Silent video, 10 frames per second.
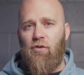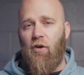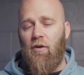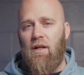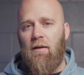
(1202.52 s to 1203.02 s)

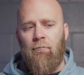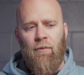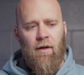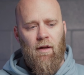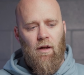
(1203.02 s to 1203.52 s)
Sony,
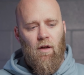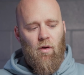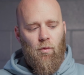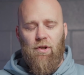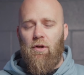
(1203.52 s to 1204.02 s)

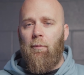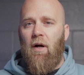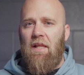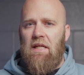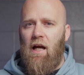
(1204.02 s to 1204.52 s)
would you
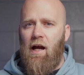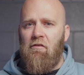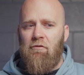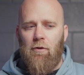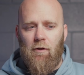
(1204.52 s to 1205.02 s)
buy the
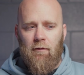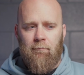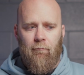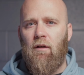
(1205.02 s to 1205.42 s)
R4?